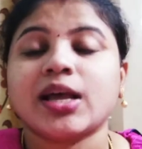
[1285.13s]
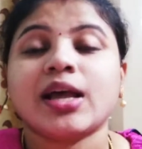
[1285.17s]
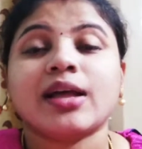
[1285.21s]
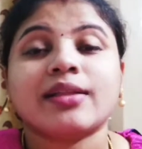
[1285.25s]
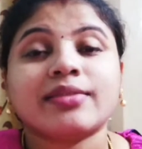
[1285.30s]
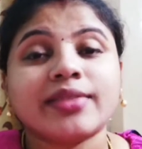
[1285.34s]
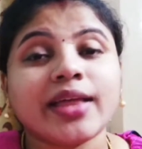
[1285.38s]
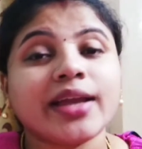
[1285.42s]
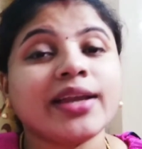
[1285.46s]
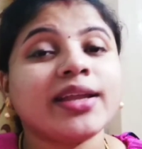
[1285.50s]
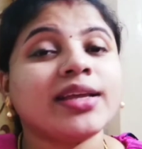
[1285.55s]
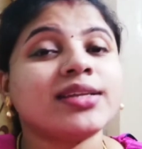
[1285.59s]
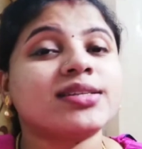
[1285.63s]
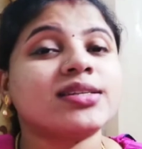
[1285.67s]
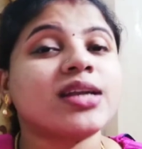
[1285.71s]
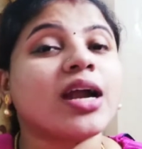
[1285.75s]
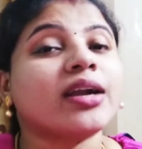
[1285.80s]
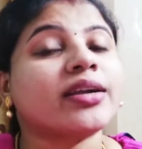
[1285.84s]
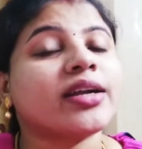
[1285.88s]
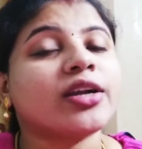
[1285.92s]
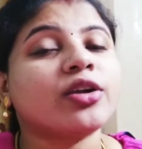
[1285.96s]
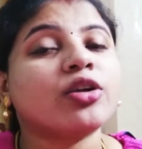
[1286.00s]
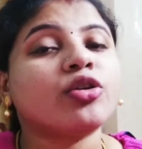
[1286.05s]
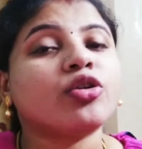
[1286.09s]
Then he
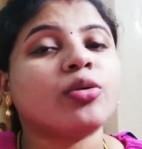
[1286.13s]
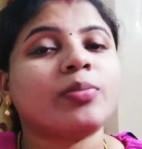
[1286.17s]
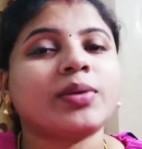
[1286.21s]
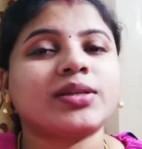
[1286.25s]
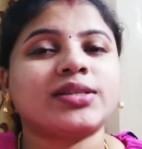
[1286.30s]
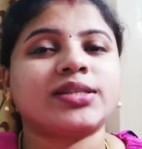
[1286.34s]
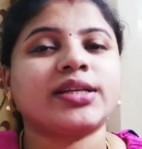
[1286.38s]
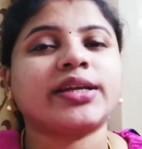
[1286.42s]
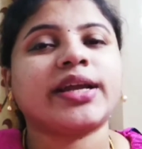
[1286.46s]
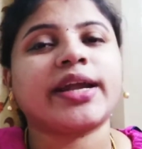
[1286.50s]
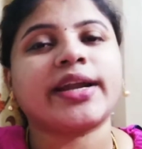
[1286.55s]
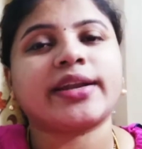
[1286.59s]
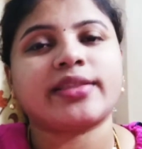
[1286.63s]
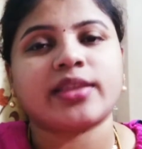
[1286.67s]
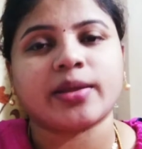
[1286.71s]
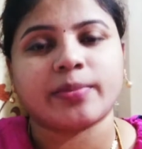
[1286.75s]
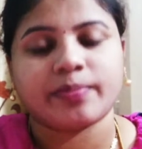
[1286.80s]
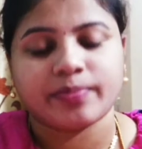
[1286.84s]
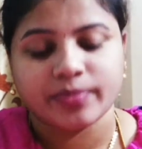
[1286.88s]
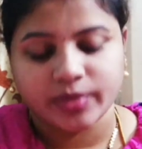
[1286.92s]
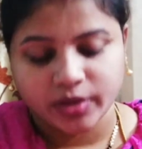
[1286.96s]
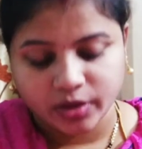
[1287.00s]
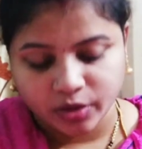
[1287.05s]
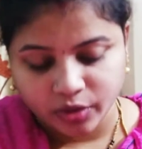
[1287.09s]
started to domesticate them.
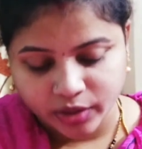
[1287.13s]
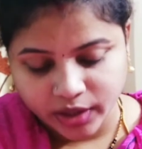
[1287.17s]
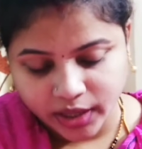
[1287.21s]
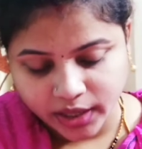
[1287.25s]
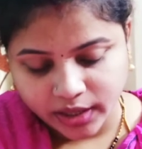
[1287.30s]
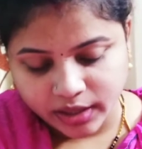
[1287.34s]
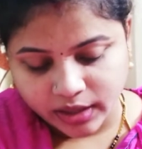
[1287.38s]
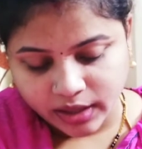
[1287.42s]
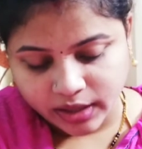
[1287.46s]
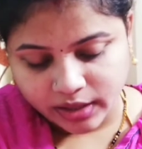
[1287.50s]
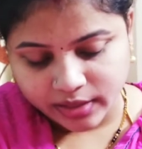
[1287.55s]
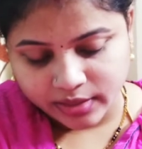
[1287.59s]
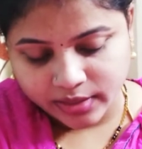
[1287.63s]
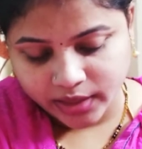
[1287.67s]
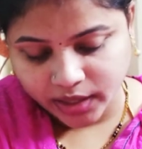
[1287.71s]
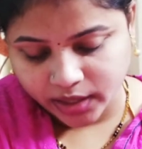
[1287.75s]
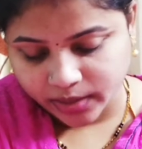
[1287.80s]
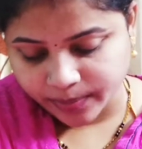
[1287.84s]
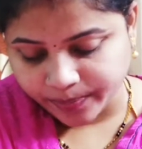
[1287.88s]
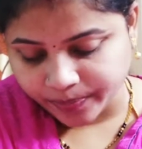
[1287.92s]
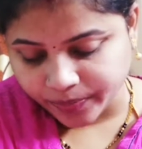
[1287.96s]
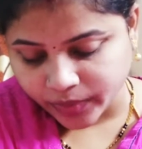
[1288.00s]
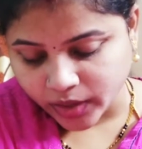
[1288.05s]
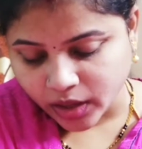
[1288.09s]
Okay. Then
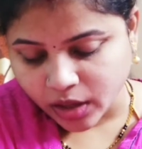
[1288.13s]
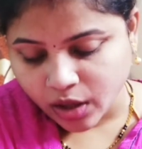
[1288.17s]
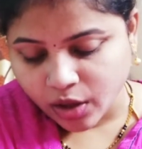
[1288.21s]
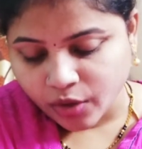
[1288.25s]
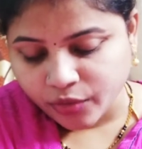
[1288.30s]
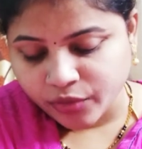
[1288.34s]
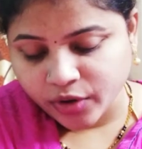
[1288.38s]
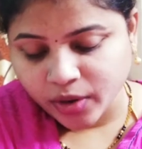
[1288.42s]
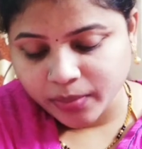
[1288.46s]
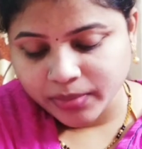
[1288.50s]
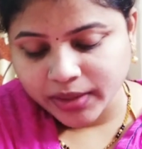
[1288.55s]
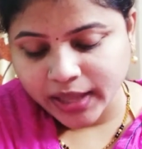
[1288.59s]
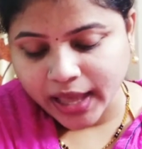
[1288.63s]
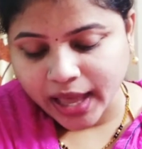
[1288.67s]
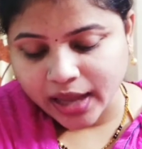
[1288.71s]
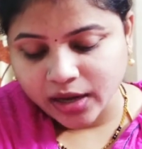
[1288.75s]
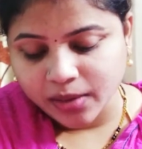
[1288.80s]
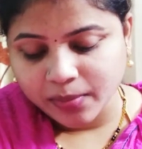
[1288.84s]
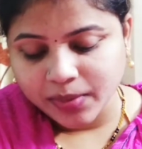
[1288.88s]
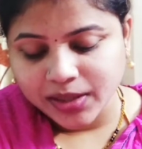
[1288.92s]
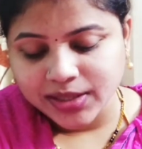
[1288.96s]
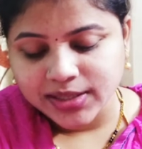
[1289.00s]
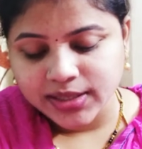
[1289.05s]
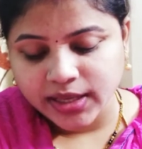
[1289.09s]
from the
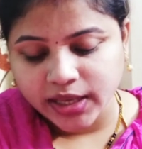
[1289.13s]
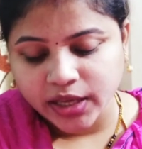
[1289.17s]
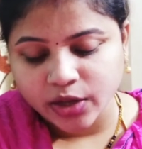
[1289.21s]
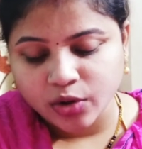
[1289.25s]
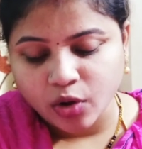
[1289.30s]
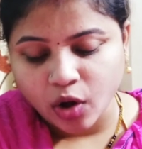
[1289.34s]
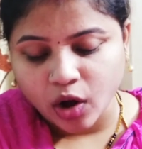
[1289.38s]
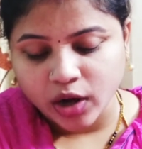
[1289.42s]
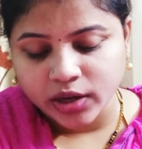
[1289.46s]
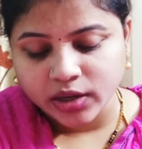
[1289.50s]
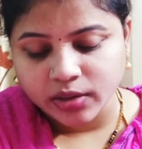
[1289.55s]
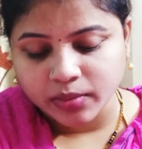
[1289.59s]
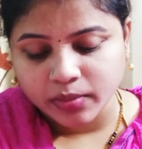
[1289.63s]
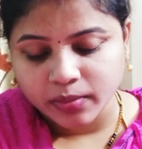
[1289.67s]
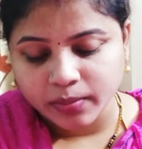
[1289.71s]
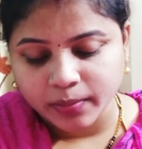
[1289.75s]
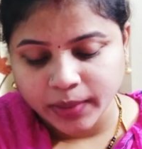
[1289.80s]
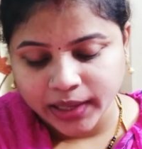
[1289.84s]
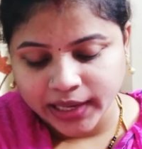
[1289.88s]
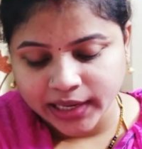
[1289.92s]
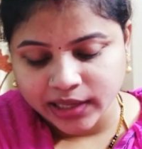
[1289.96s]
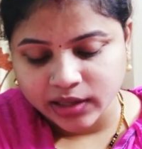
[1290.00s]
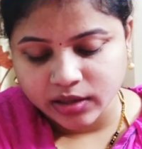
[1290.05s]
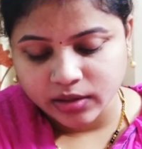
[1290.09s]
animals he got milk,